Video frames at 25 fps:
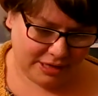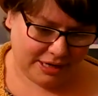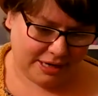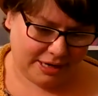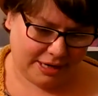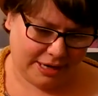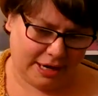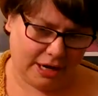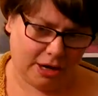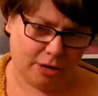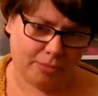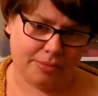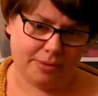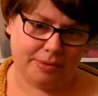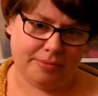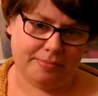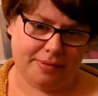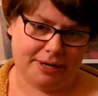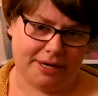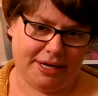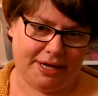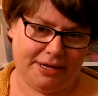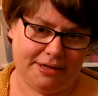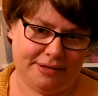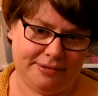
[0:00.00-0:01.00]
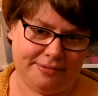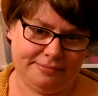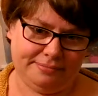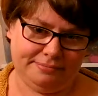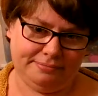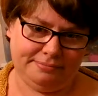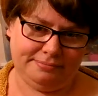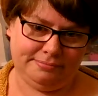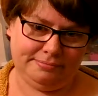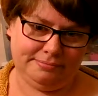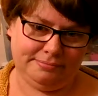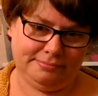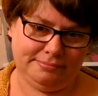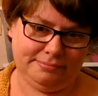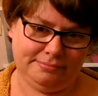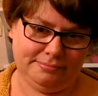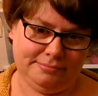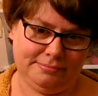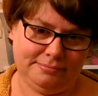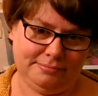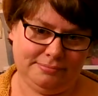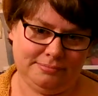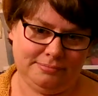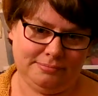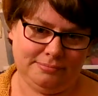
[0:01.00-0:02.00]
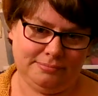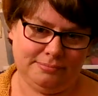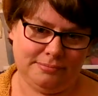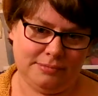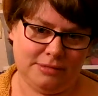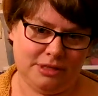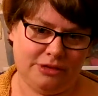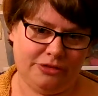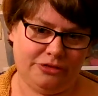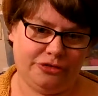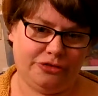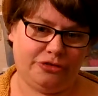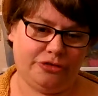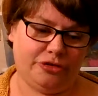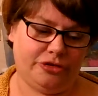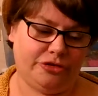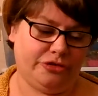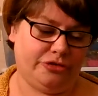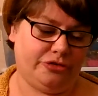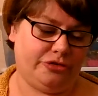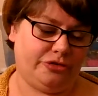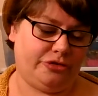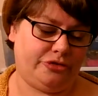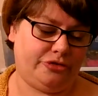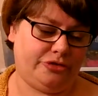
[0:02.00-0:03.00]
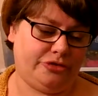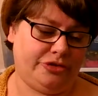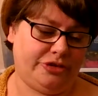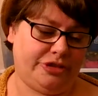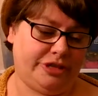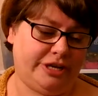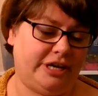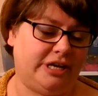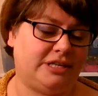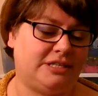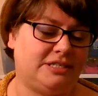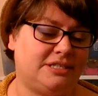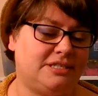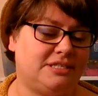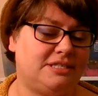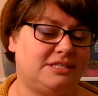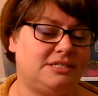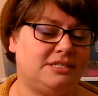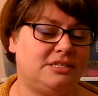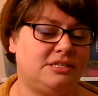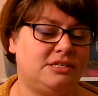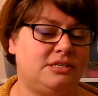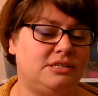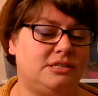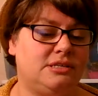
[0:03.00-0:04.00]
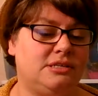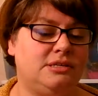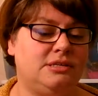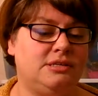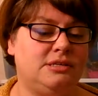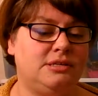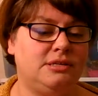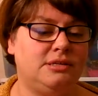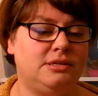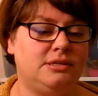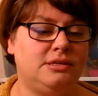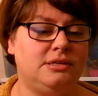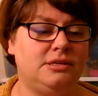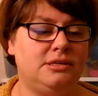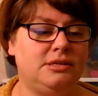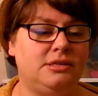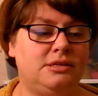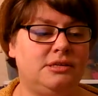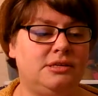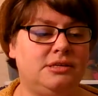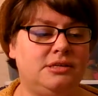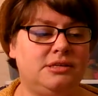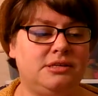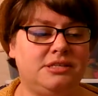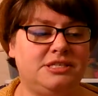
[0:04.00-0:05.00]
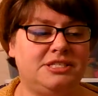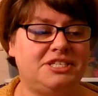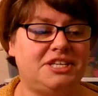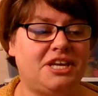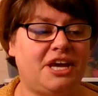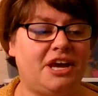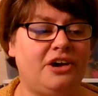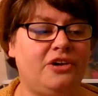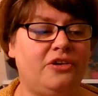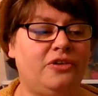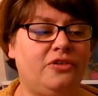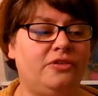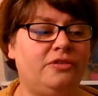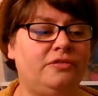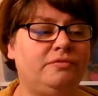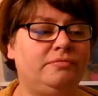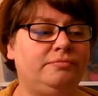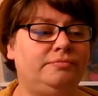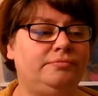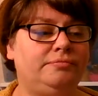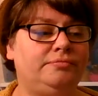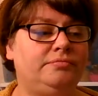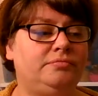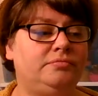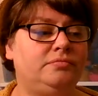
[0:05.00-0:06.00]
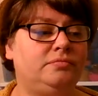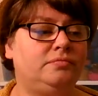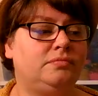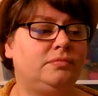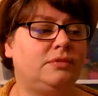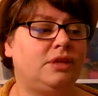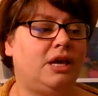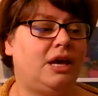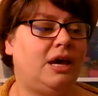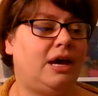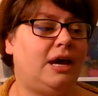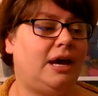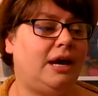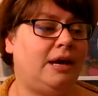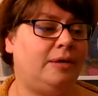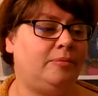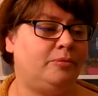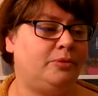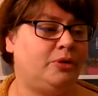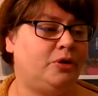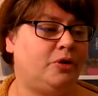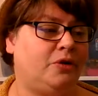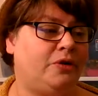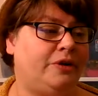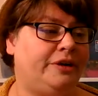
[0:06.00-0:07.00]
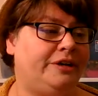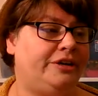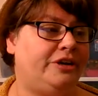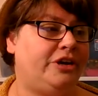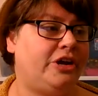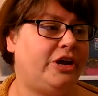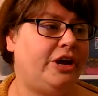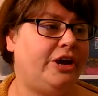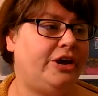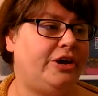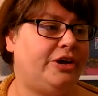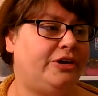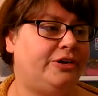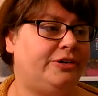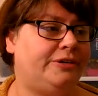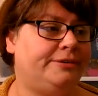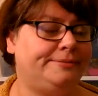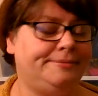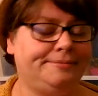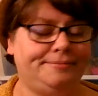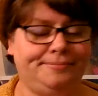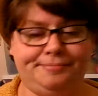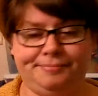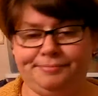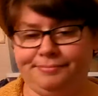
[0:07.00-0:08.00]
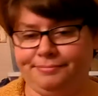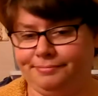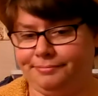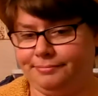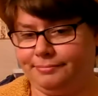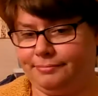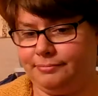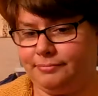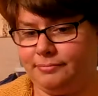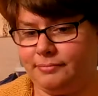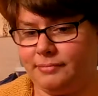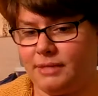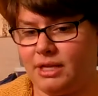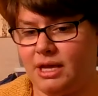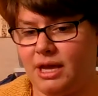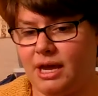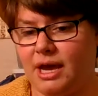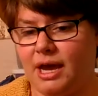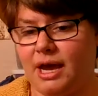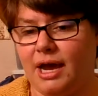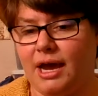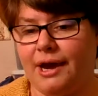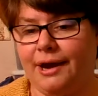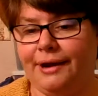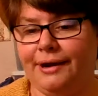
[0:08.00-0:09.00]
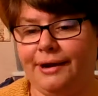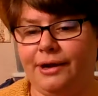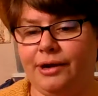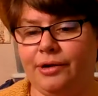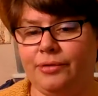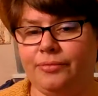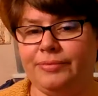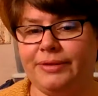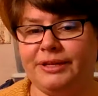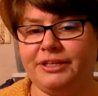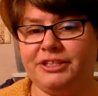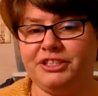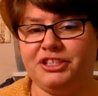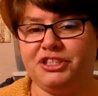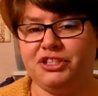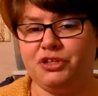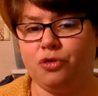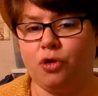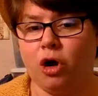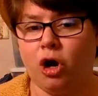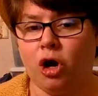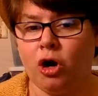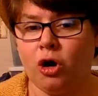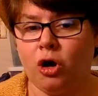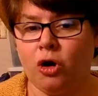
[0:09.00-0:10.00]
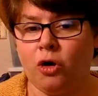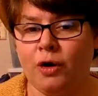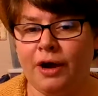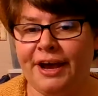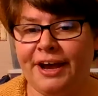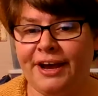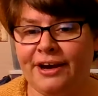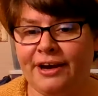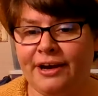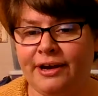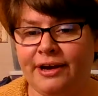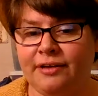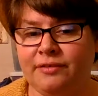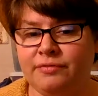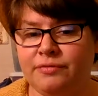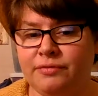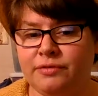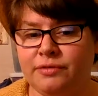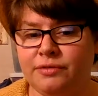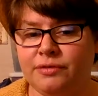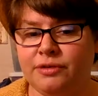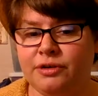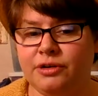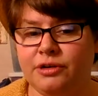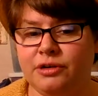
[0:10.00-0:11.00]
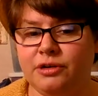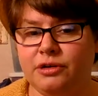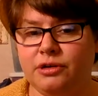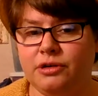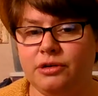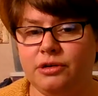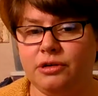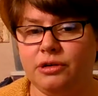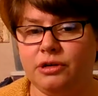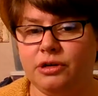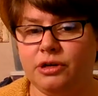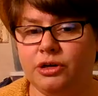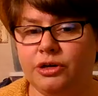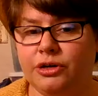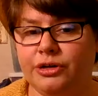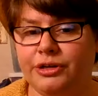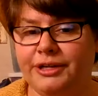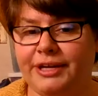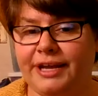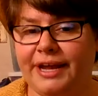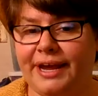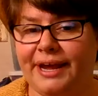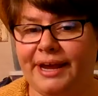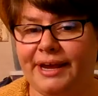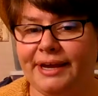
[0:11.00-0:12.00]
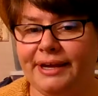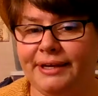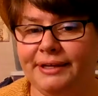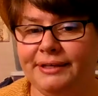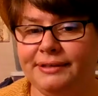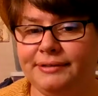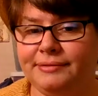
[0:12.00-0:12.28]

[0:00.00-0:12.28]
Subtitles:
helping me through this. So I'm going to go. I hope that you all have a good day